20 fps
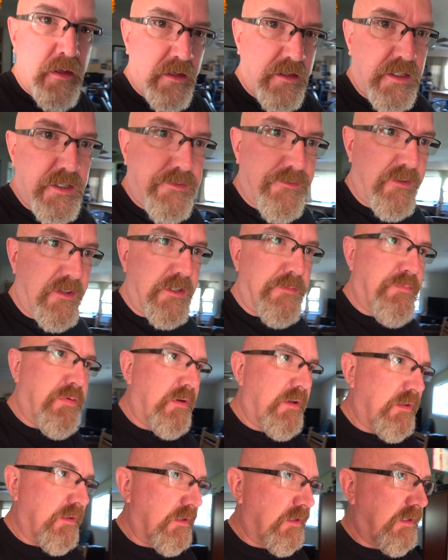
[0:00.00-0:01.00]
Just finished
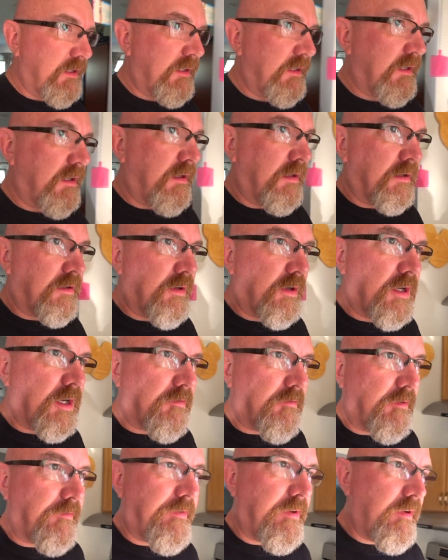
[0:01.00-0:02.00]
putting the cooking
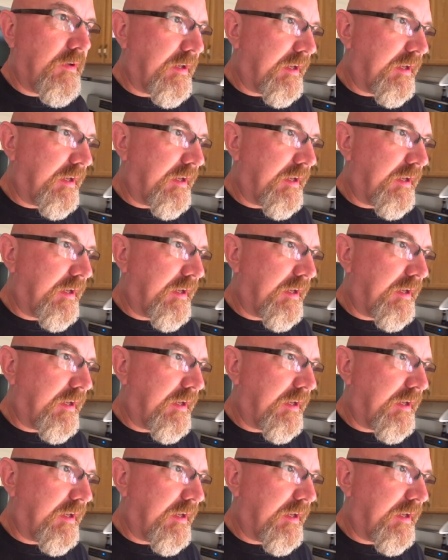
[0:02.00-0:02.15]
review